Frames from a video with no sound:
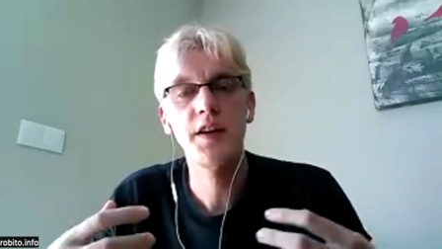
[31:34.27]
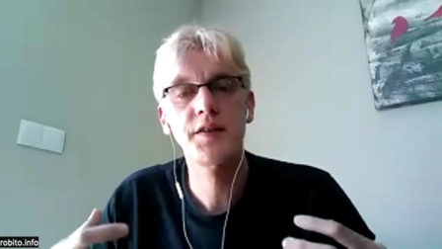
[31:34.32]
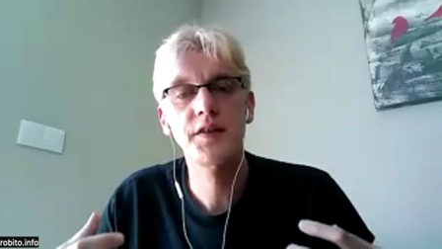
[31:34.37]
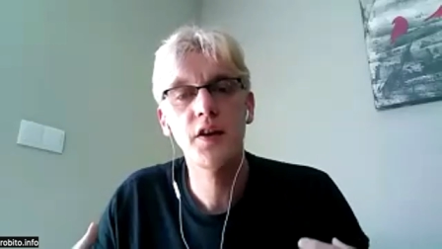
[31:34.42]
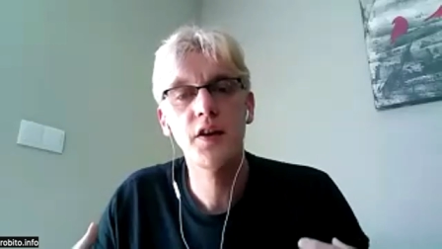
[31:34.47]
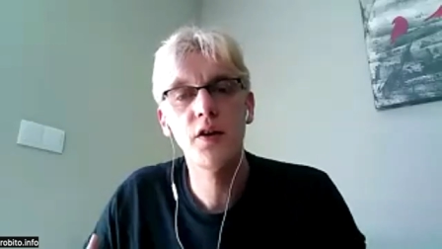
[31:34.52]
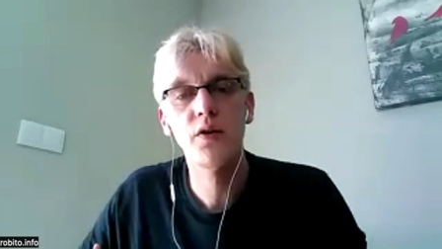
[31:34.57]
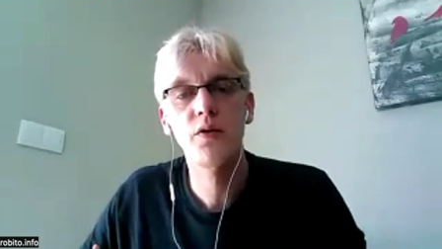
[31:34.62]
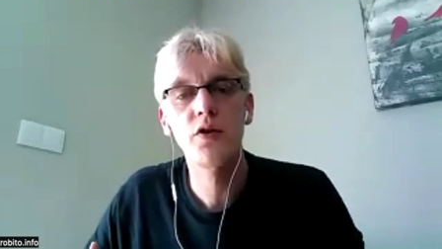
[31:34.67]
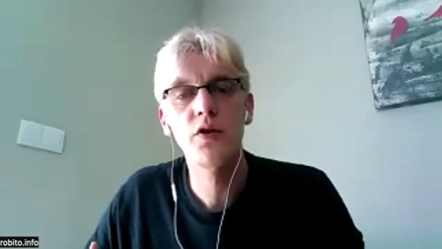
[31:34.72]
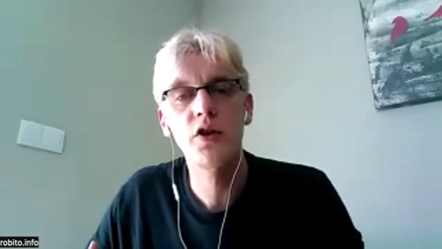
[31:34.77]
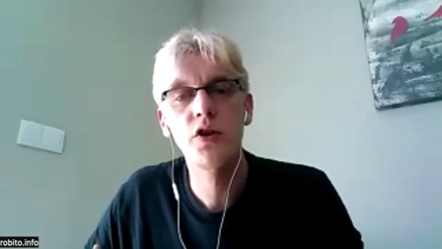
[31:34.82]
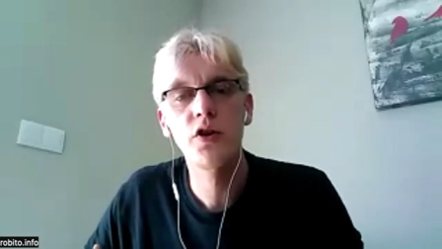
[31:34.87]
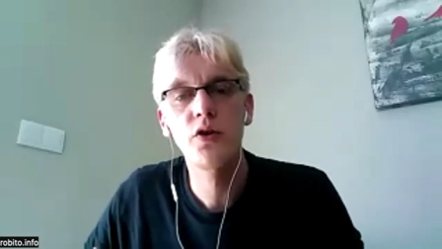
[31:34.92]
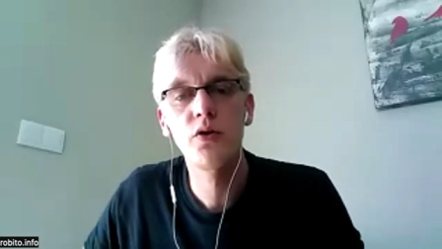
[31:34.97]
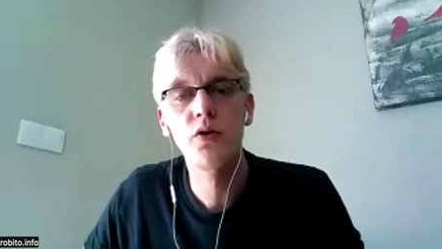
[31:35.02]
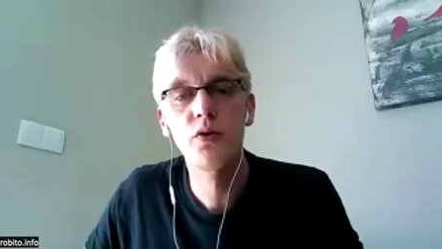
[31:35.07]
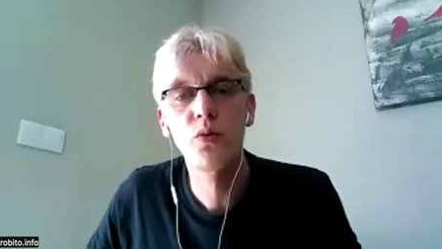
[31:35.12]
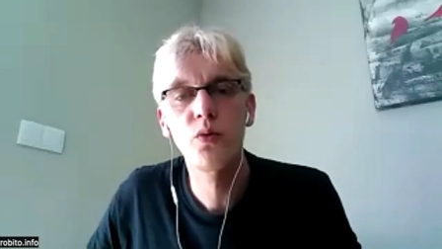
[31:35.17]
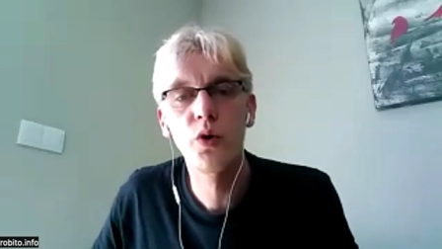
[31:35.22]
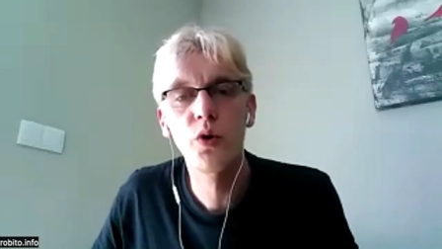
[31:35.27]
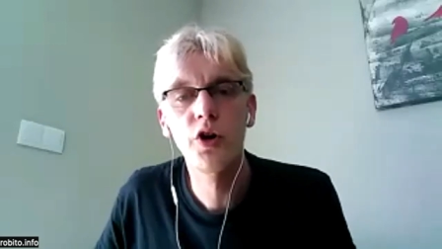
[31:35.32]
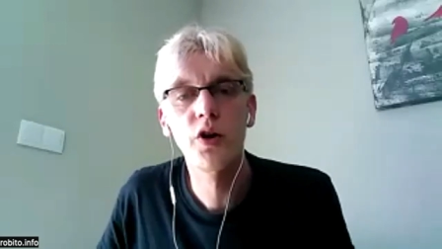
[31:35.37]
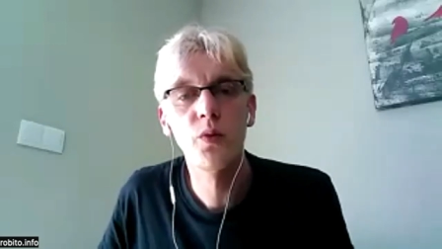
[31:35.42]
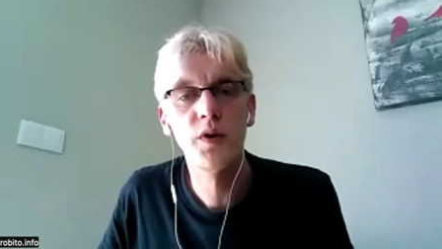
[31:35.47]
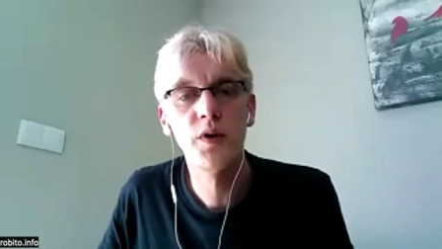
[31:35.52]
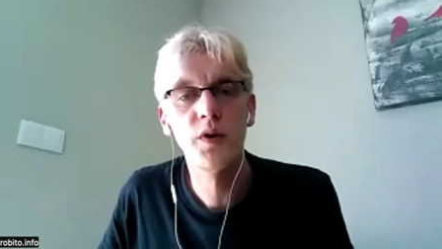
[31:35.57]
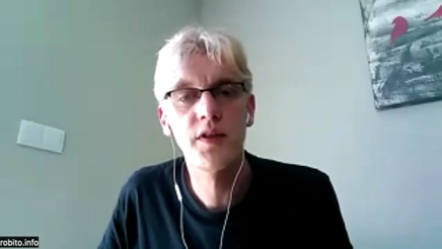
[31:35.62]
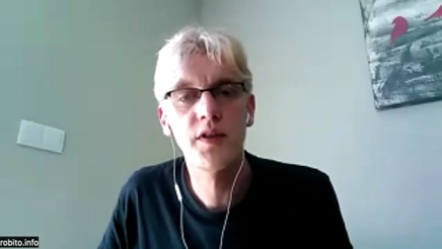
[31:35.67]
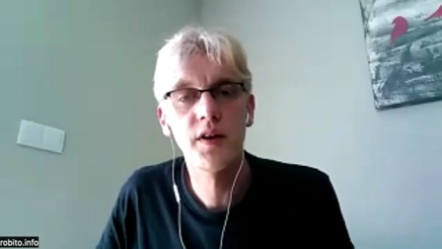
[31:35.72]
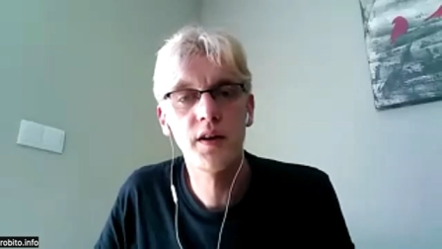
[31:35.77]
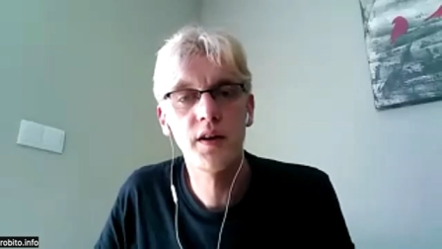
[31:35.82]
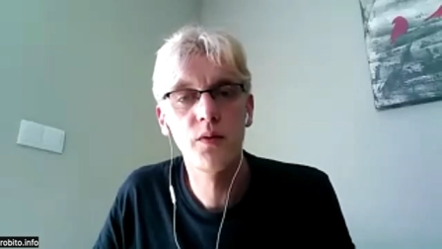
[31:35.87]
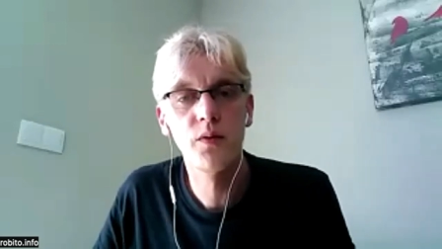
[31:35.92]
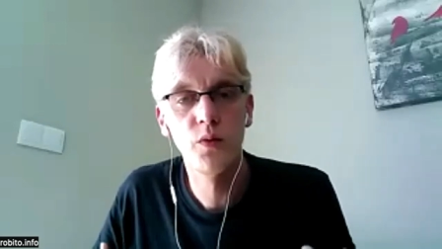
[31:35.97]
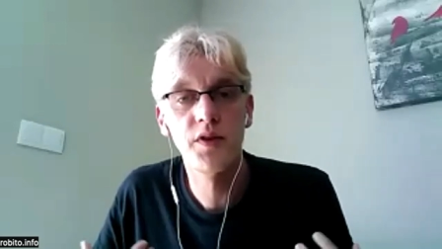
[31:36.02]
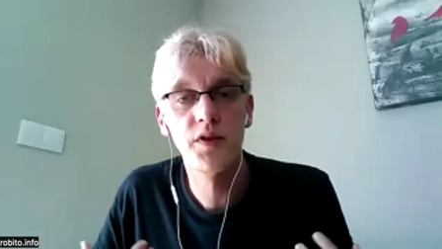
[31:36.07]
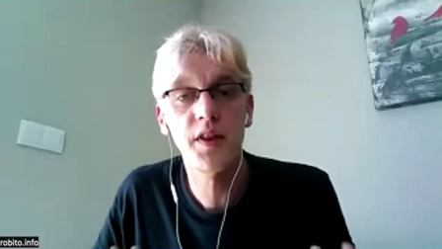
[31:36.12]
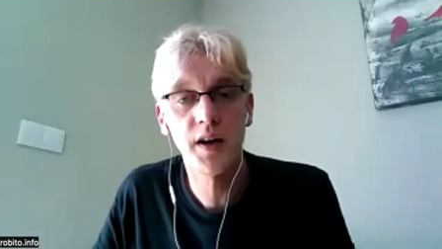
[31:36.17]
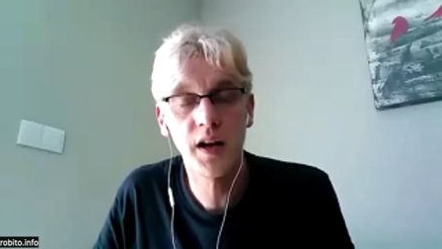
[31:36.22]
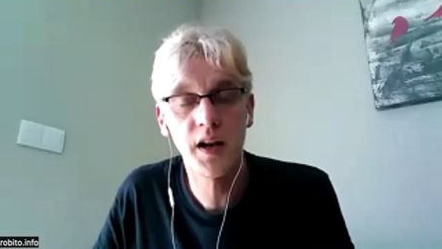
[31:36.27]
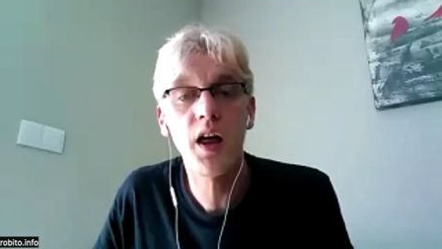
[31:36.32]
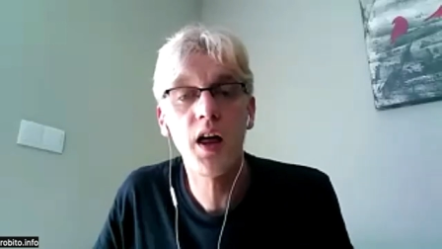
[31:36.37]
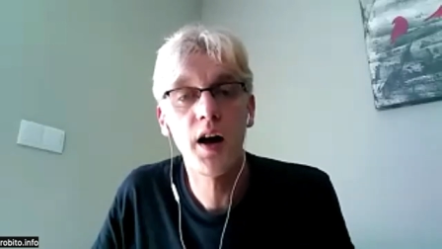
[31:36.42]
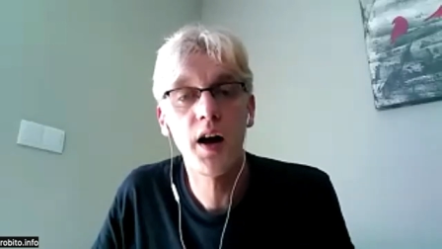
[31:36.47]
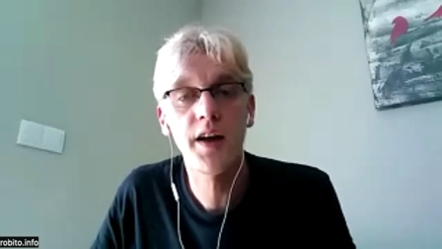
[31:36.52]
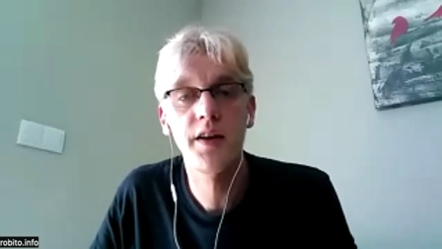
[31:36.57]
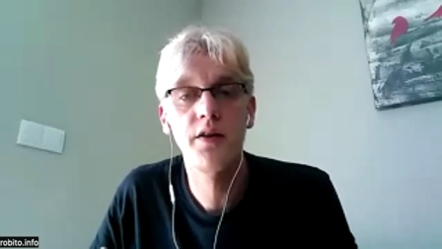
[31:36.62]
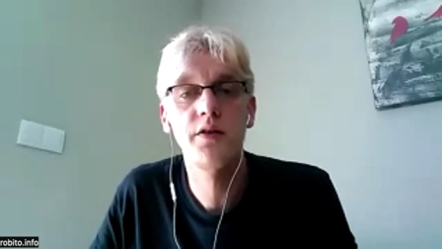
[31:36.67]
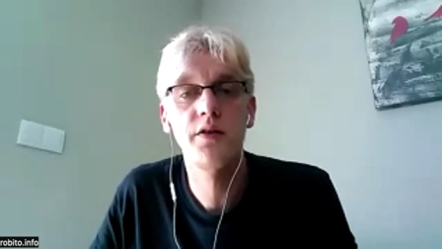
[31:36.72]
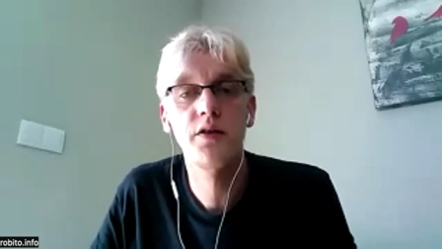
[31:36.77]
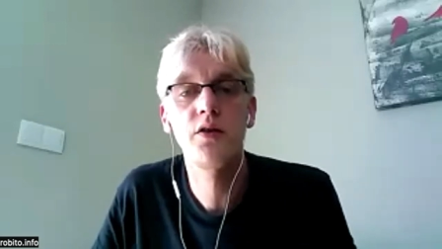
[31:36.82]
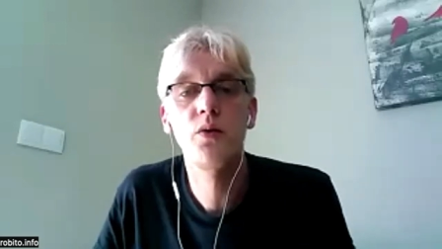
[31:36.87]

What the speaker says: So you work with the client,